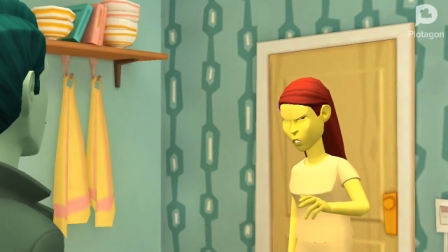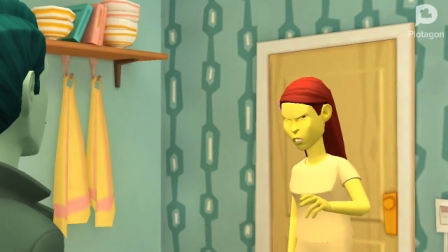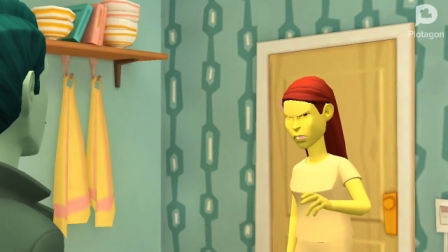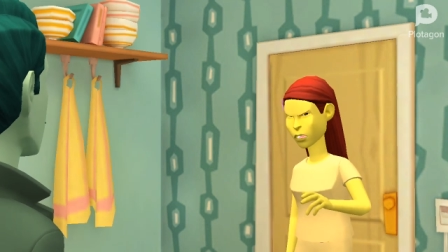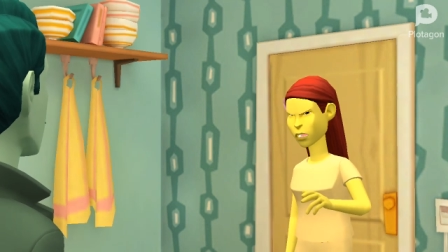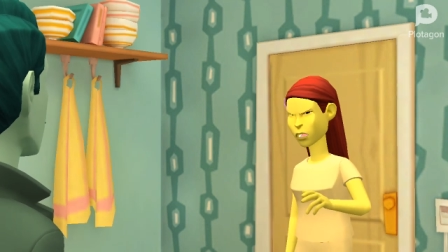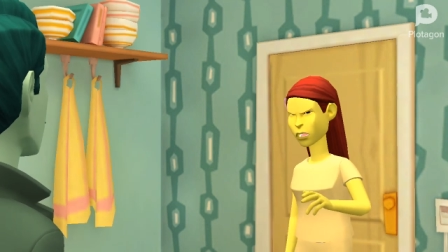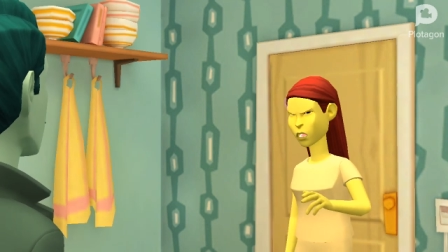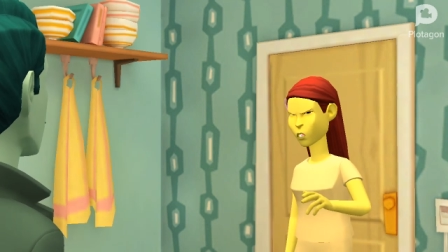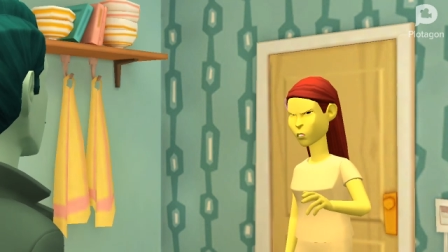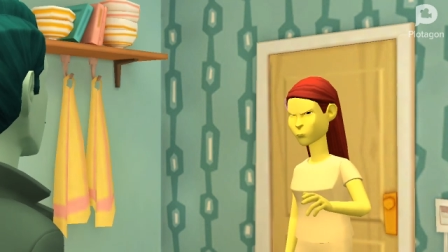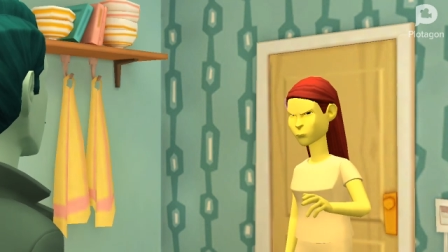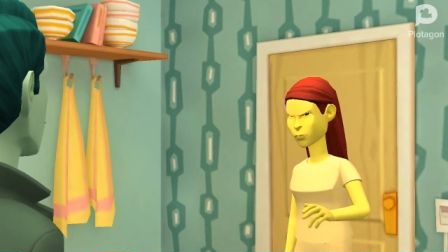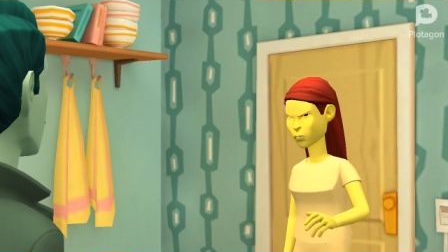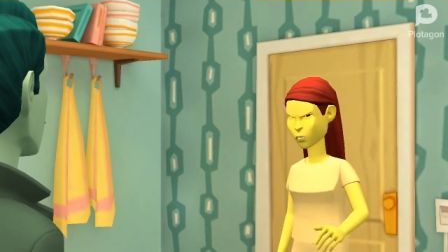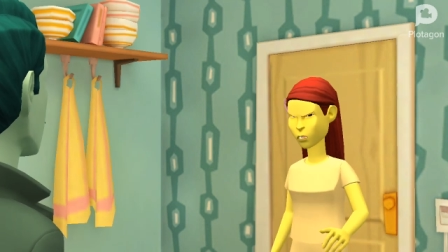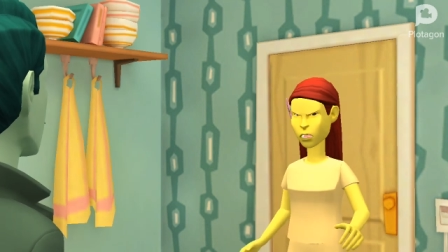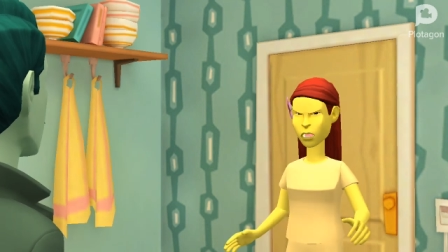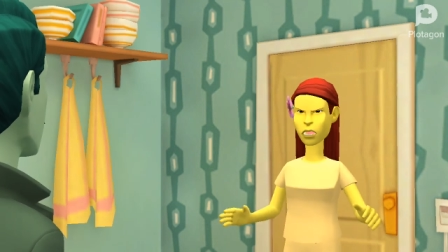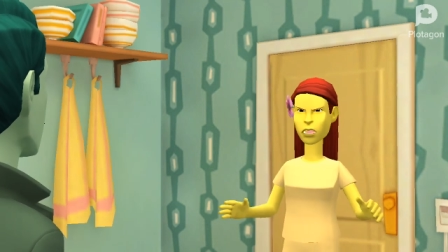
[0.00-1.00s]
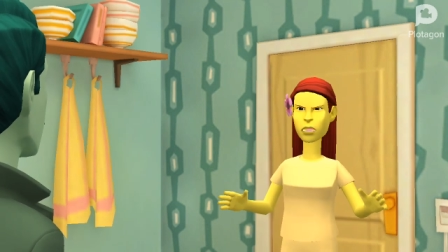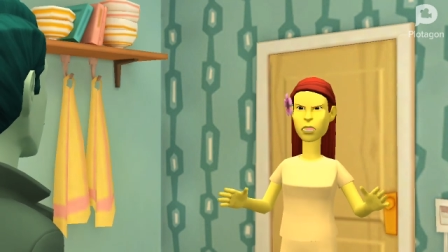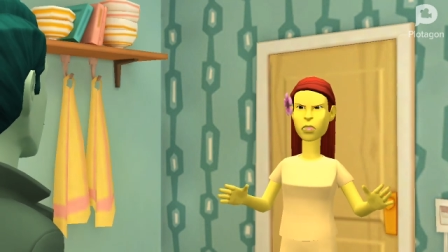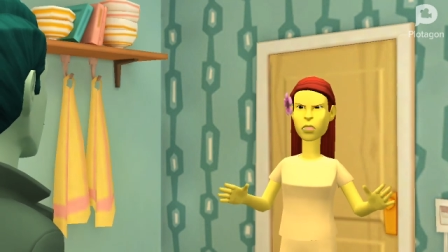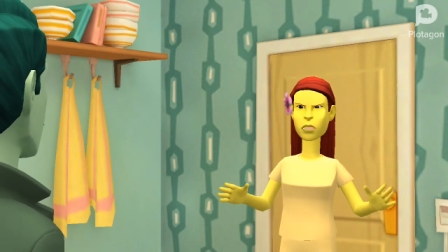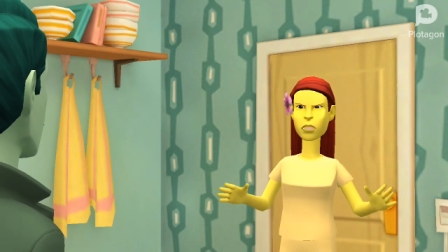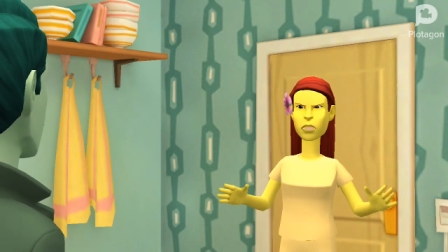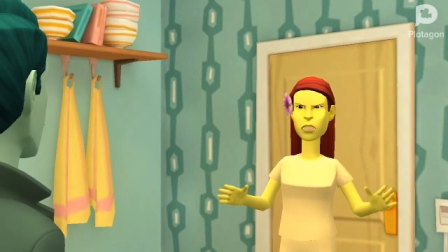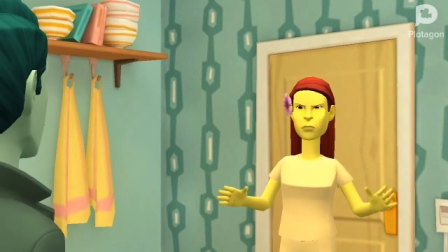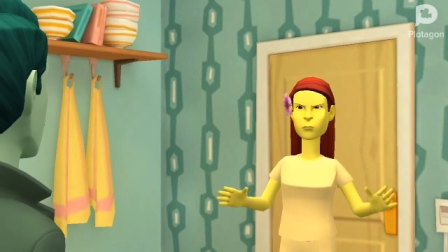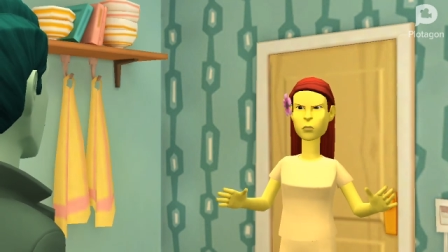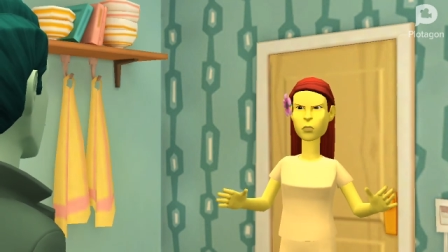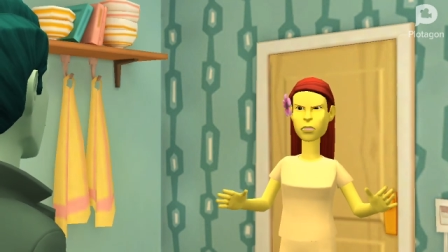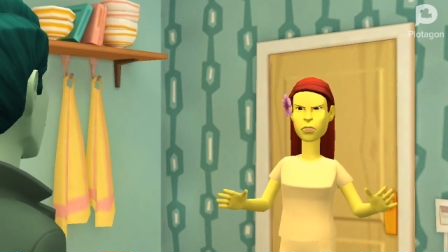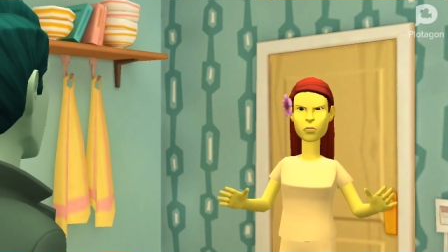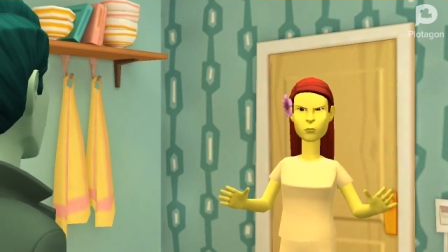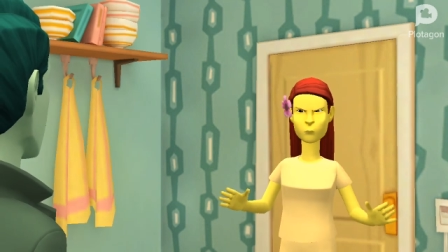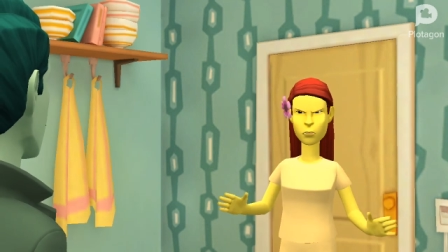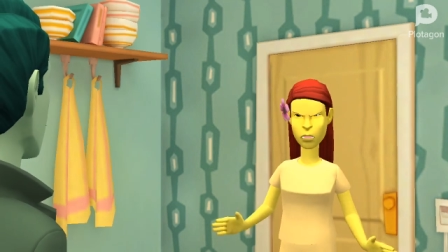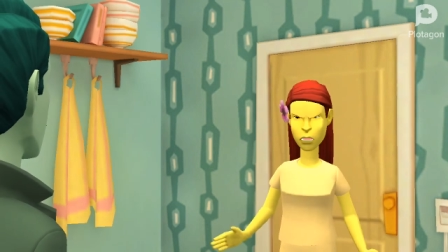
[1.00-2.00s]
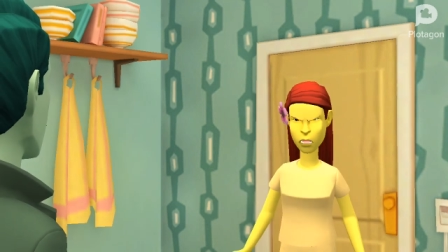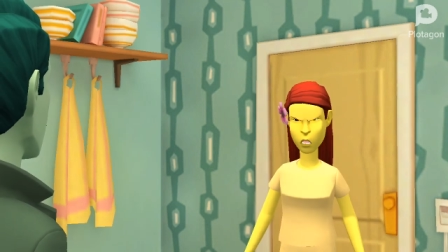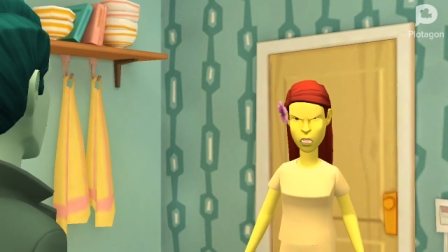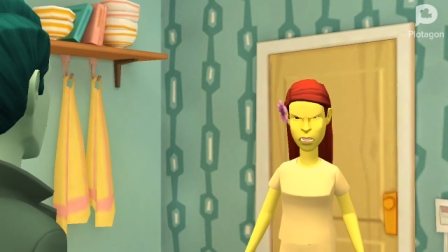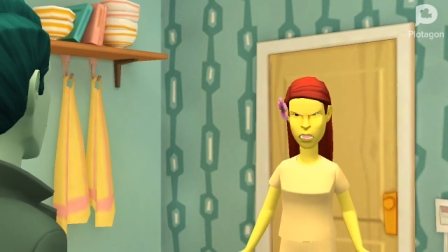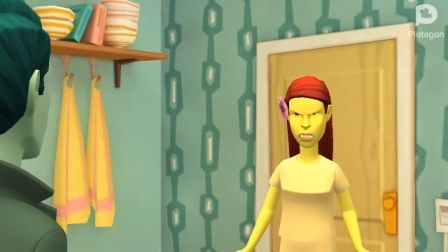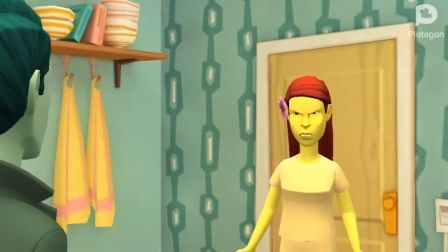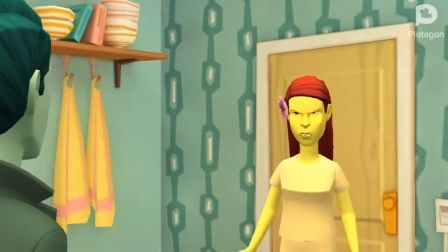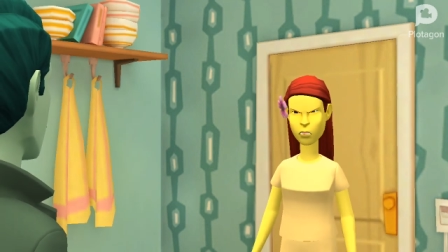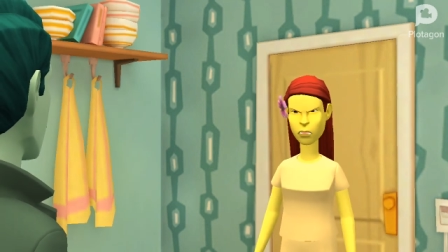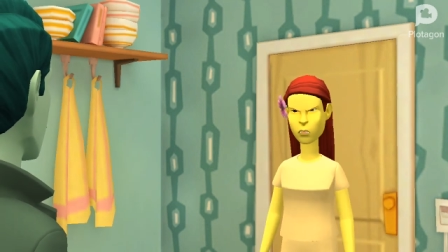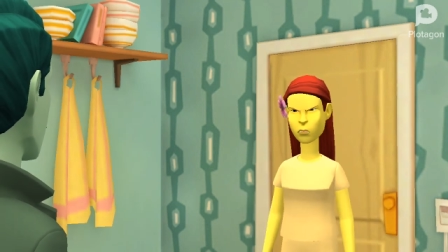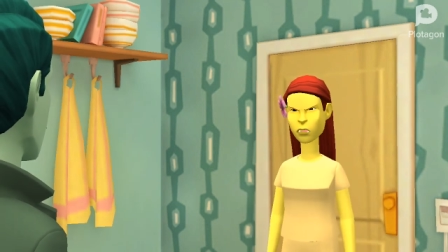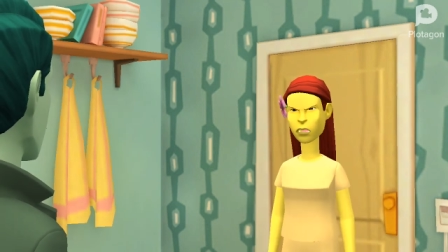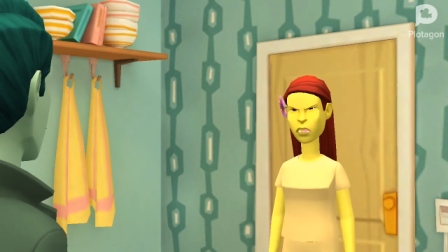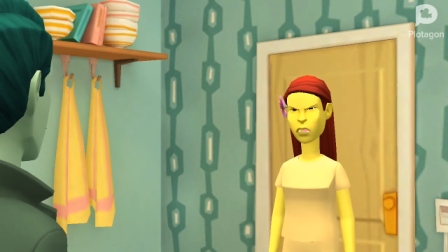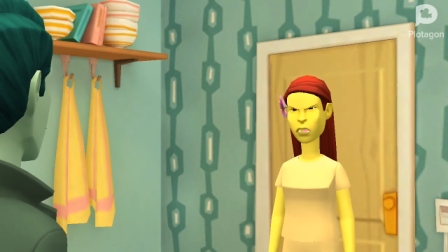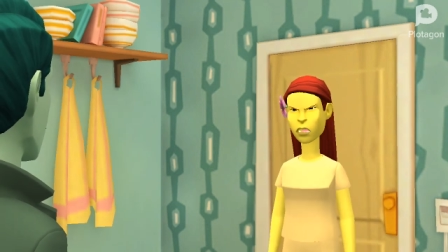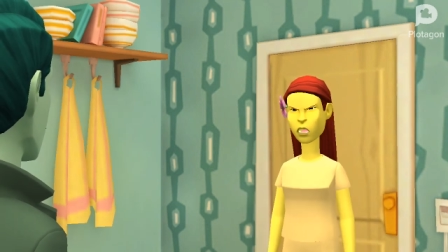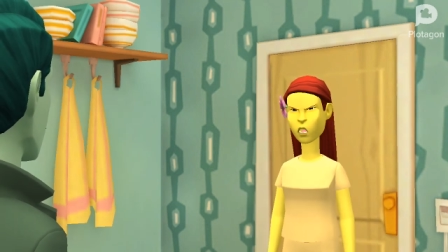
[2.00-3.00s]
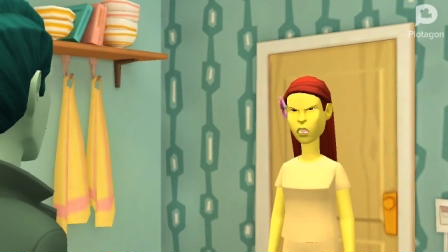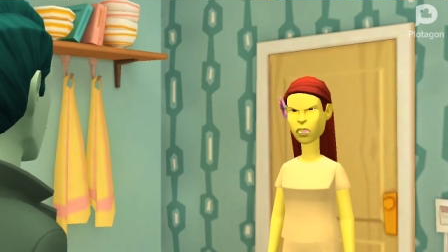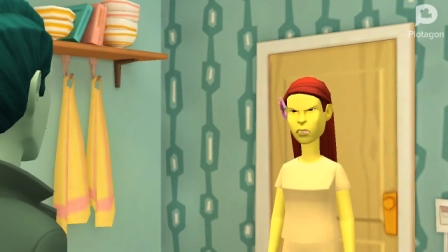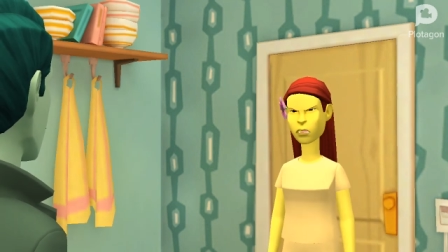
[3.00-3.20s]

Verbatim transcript: dare you smoke in the kitchen by open the window and heading to the